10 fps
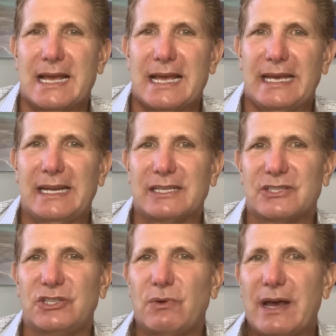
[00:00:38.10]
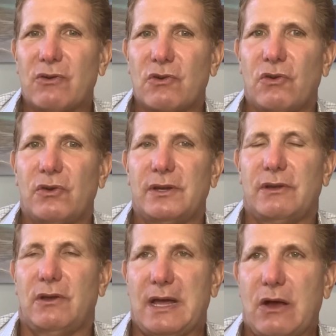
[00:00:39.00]
It has 2
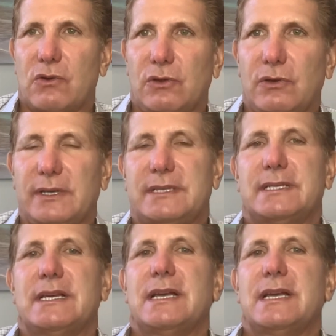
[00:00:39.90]
alkaloids,